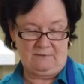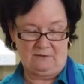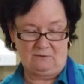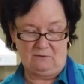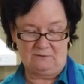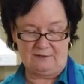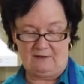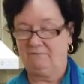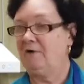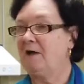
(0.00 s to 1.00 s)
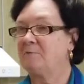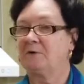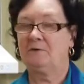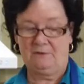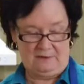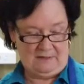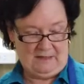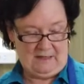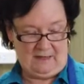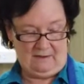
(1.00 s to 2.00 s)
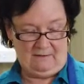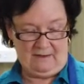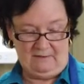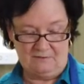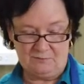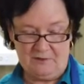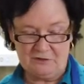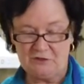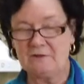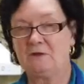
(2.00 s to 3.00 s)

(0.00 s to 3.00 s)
minerals and fiber. And especially